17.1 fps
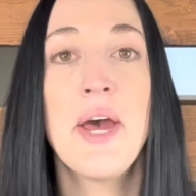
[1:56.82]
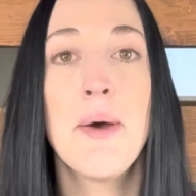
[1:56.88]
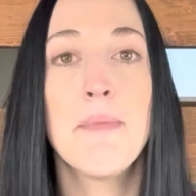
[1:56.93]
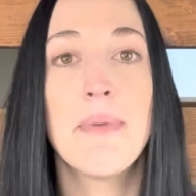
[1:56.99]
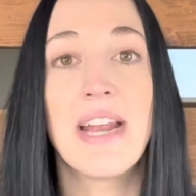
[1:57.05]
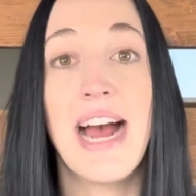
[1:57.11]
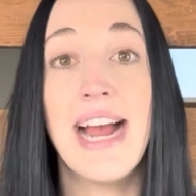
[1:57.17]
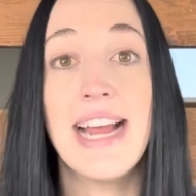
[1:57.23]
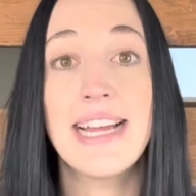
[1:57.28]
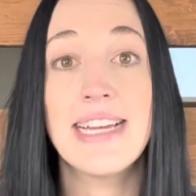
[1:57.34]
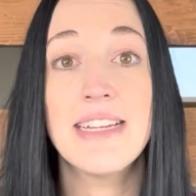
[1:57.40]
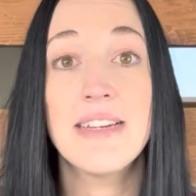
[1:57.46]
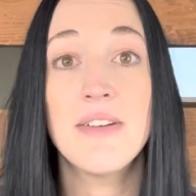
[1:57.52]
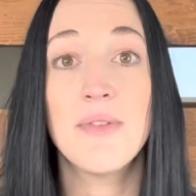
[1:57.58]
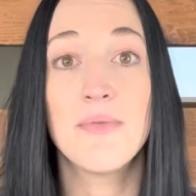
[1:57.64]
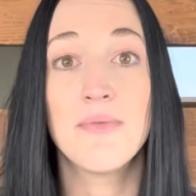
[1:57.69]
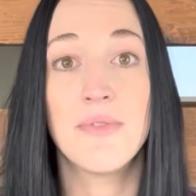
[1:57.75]
but I
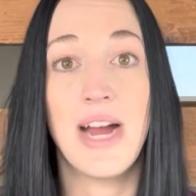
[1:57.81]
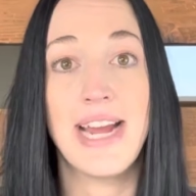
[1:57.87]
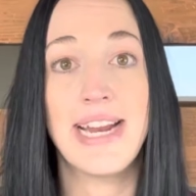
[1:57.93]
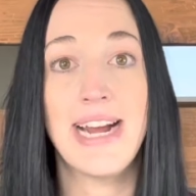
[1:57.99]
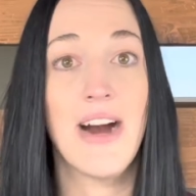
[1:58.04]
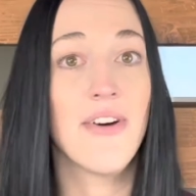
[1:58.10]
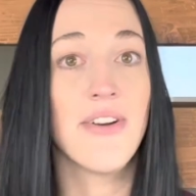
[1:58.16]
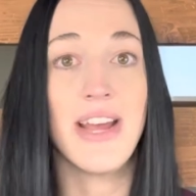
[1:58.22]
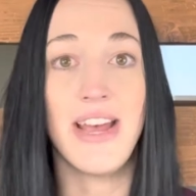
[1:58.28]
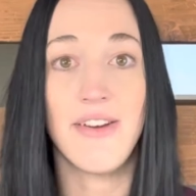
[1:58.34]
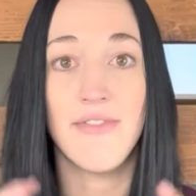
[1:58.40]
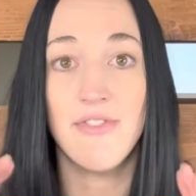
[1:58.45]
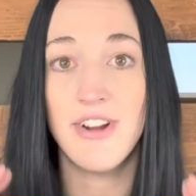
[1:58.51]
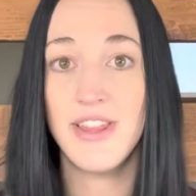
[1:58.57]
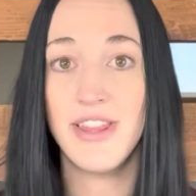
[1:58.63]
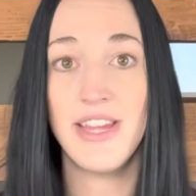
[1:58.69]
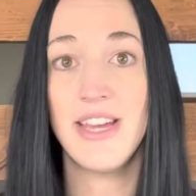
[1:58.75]
can write out
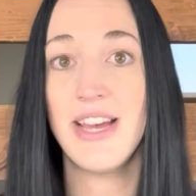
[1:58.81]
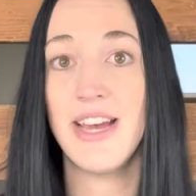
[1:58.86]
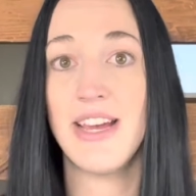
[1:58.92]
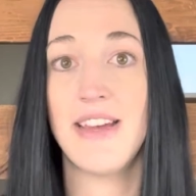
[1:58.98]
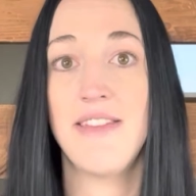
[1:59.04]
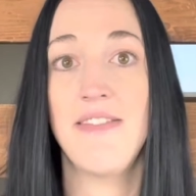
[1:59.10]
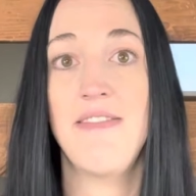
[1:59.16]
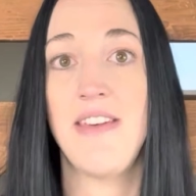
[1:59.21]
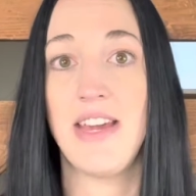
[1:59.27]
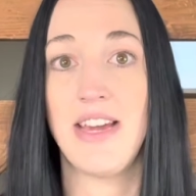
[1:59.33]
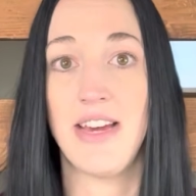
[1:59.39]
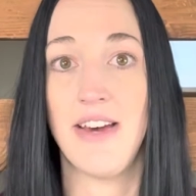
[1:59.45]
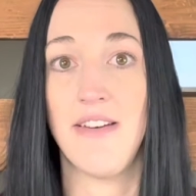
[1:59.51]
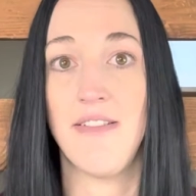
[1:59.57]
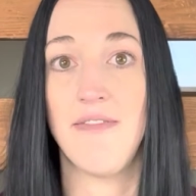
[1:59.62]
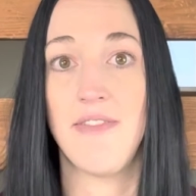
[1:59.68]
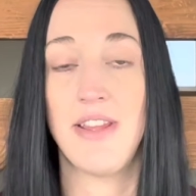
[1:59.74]
everything I can think
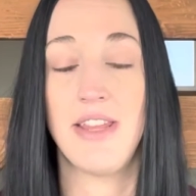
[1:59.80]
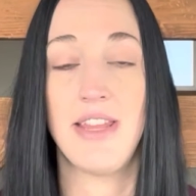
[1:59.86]
of